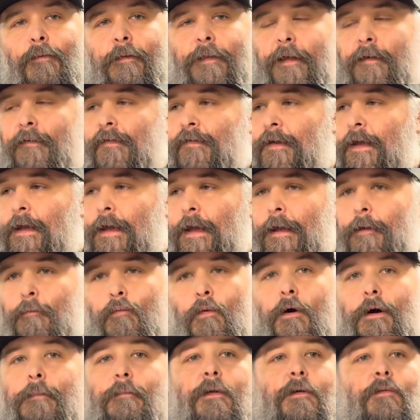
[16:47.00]
When they say, "Hey,
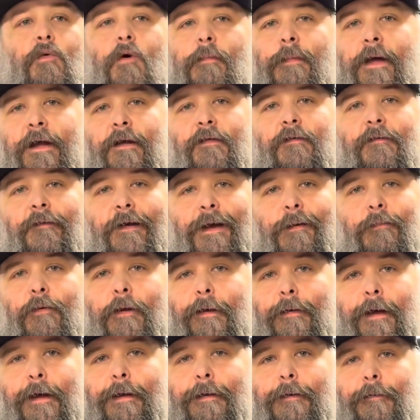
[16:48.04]
welcome to the Wilbanks family,"
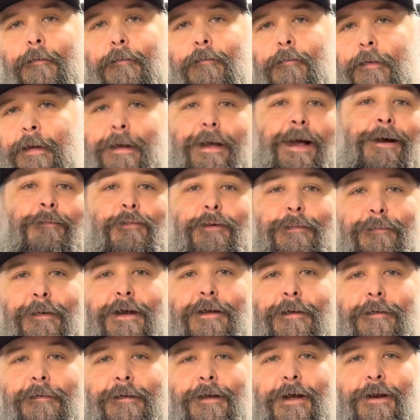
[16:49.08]
like we mean
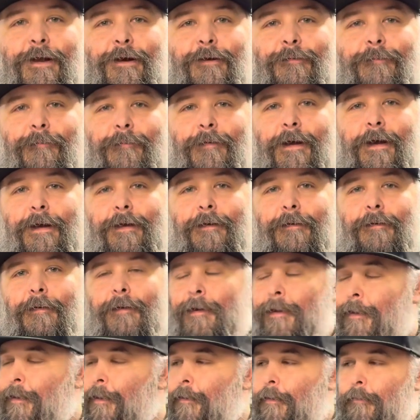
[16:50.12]
it. Like,
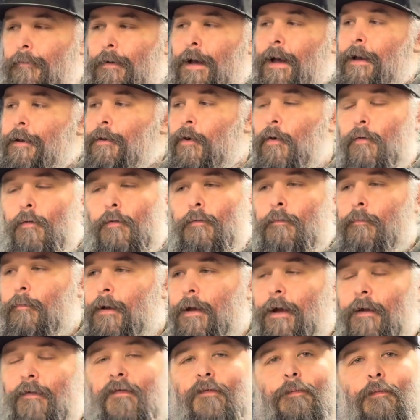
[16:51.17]
I know
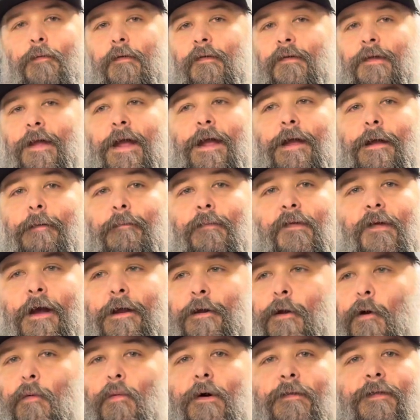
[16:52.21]
customers' names. I
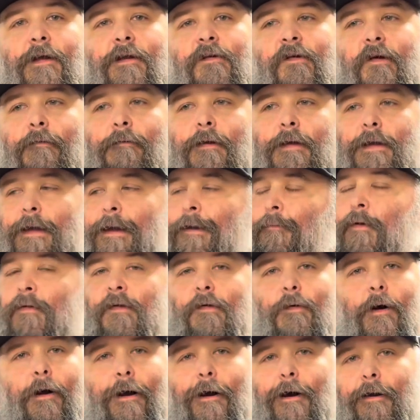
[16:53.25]
know what they generally get, what's
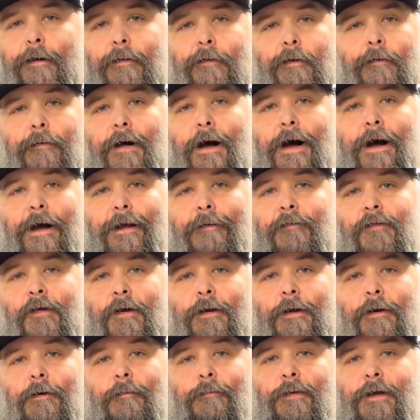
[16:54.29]
going on in their lives,
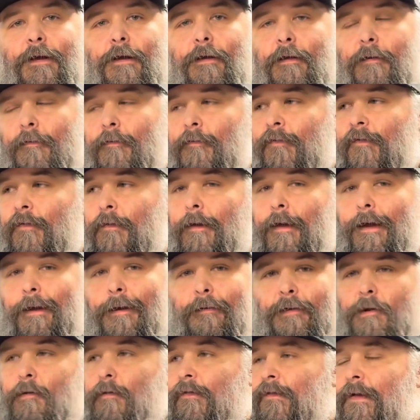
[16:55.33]
because
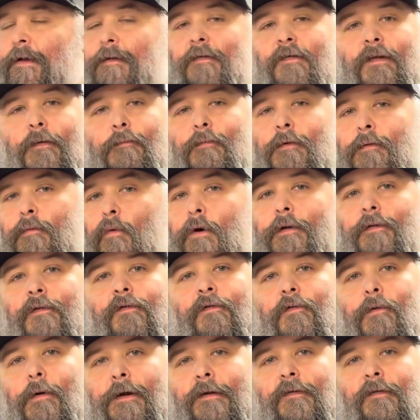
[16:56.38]
you're seeing someone once,
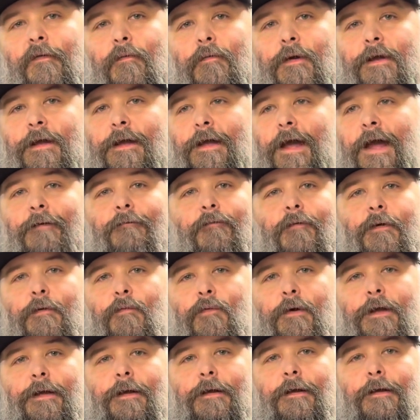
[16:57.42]
twice a week, every
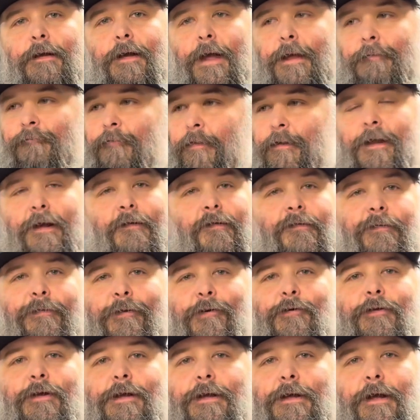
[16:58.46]
week, and for the next
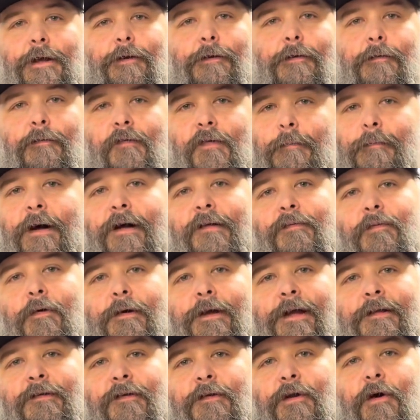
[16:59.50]
30 years, you might as well
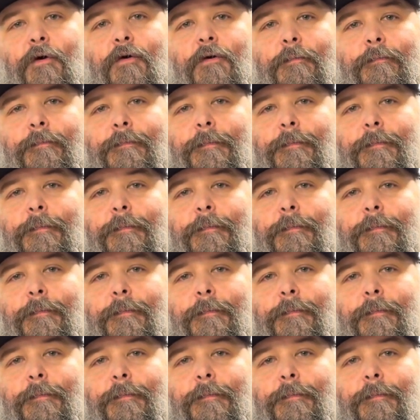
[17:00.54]
get to know them.